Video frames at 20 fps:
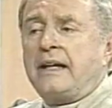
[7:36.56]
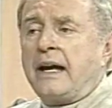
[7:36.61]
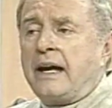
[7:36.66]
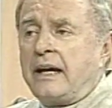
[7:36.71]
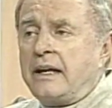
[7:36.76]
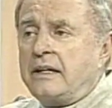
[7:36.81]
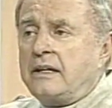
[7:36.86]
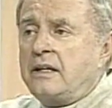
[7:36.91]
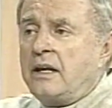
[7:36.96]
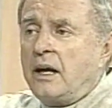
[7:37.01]

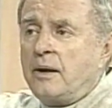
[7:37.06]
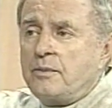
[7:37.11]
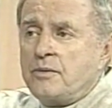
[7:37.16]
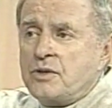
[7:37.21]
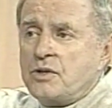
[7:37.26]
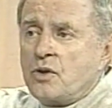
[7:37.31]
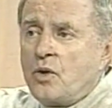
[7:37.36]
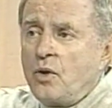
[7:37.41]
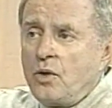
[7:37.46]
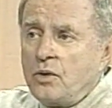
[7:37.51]
gain
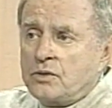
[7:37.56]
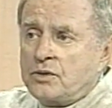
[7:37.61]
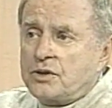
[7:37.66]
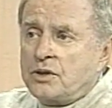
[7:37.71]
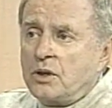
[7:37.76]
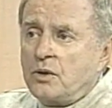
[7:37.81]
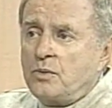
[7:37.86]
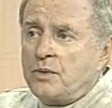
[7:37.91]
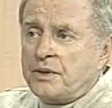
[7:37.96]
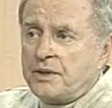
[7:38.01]
comes
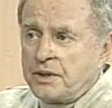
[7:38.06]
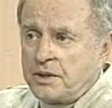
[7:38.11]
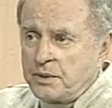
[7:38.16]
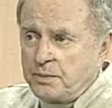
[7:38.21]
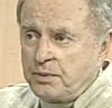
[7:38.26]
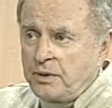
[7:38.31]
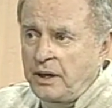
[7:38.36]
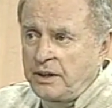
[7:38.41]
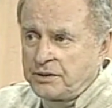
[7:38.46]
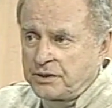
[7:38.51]
also with the
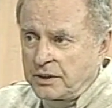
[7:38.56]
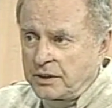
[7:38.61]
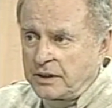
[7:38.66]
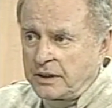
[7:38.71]
depression.